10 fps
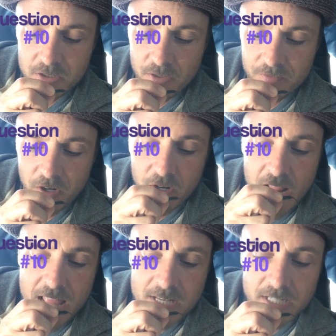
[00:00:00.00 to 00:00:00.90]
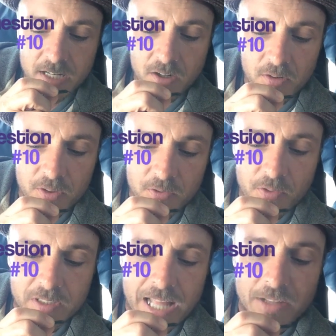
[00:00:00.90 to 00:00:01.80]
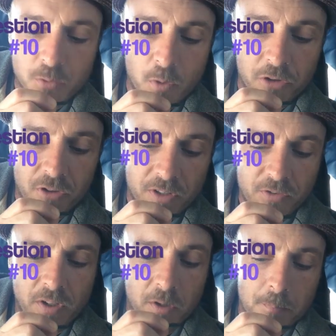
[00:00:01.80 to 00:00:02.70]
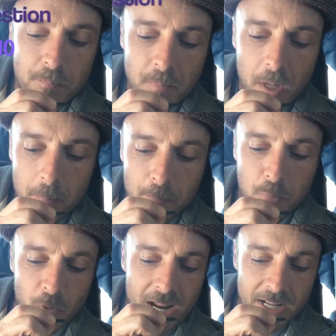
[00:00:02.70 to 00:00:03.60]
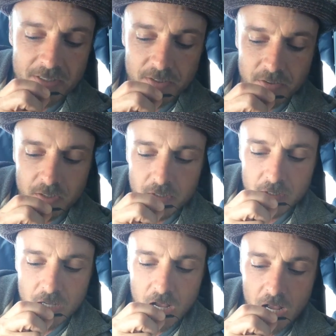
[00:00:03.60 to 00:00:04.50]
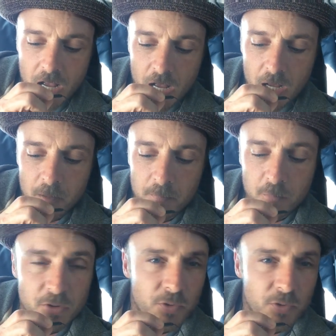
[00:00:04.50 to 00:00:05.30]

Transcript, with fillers: to the very end here. This is the last question, is Sarah Brandt, which